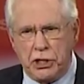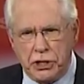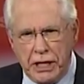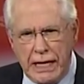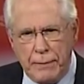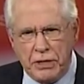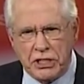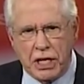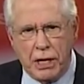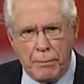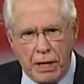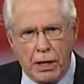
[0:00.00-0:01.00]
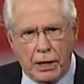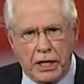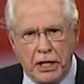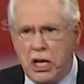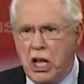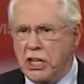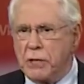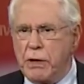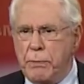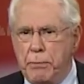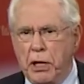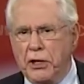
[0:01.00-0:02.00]
ashamed as an American to
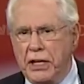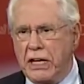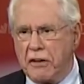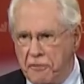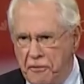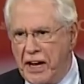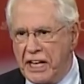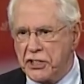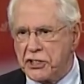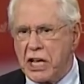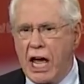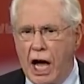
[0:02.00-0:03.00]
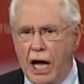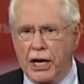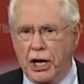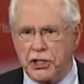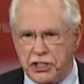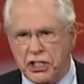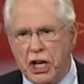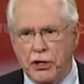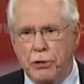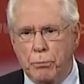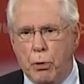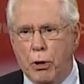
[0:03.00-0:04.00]
be building a fence on our
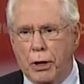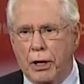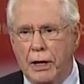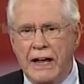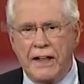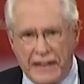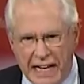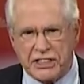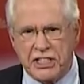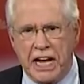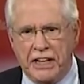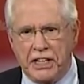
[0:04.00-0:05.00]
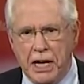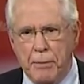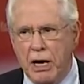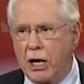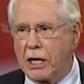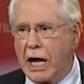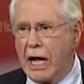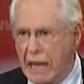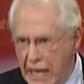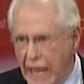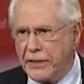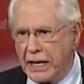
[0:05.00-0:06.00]
southern border. That's not the
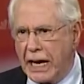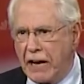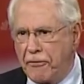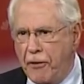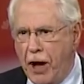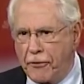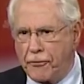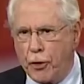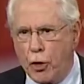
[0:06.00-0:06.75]
America that I fought